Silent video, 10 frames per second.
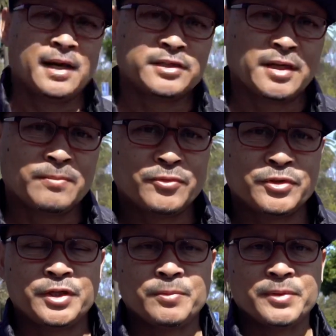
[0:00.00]

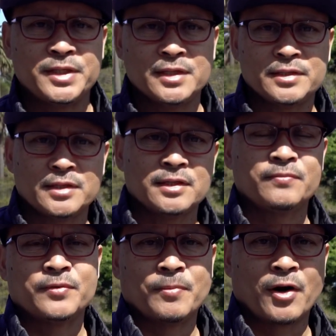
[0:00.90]
I'm Dino Batista
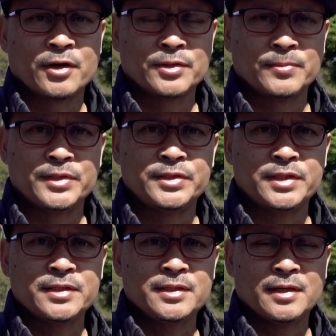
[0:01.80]
from
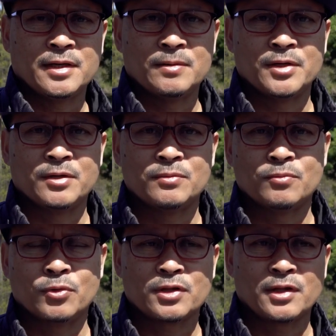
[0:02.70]
RWD. I'm a
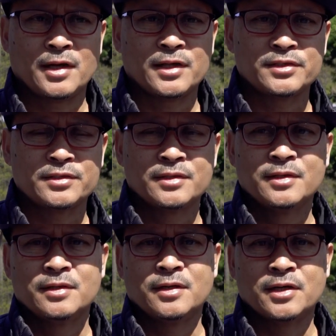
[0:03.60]
world-class
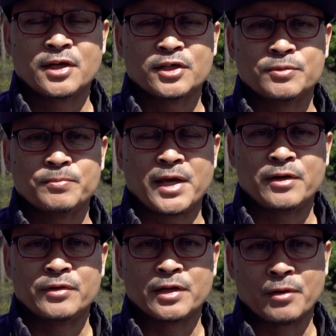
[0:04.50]
uh, custom
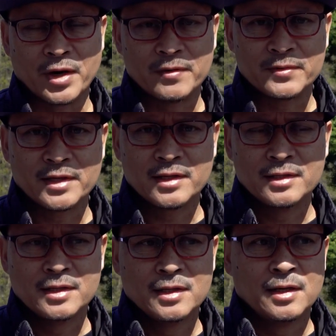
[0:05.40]
painter and engraving.
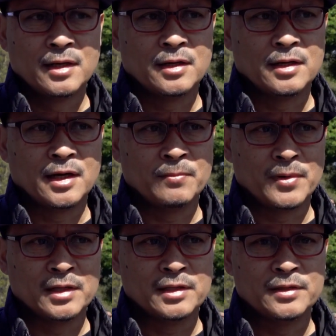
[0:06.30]
Uh,
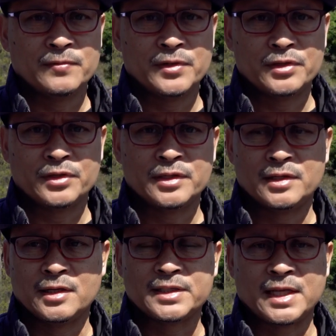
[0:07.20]
i live here in
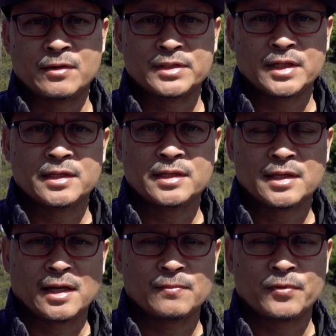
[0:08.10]
uh, San Jose,
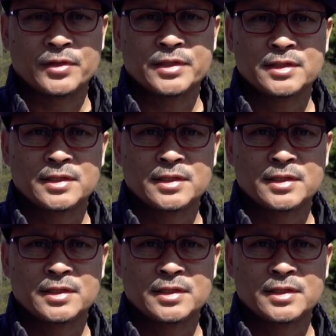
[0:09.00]
California,